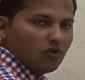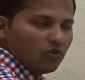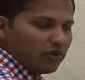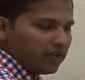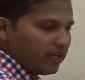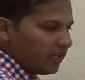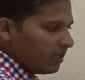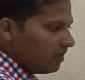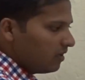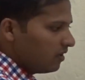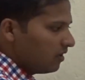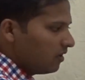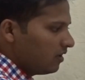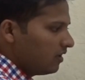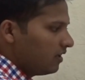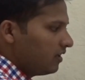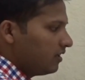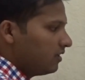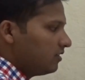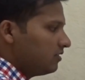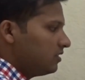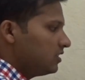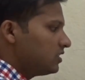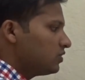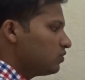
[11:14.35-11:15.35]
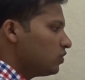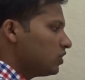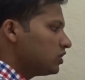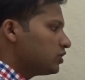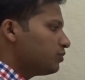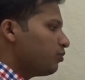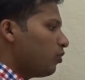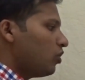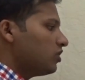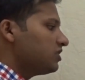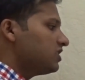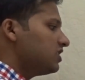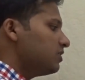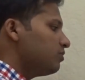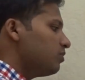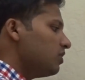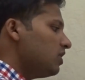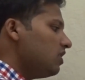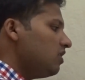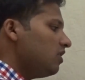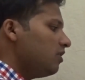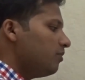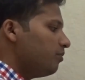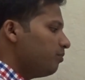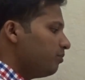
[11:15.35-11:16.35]
Okay, this was
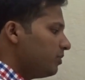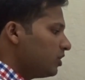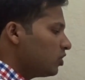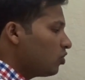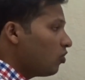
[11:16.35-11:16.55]
possible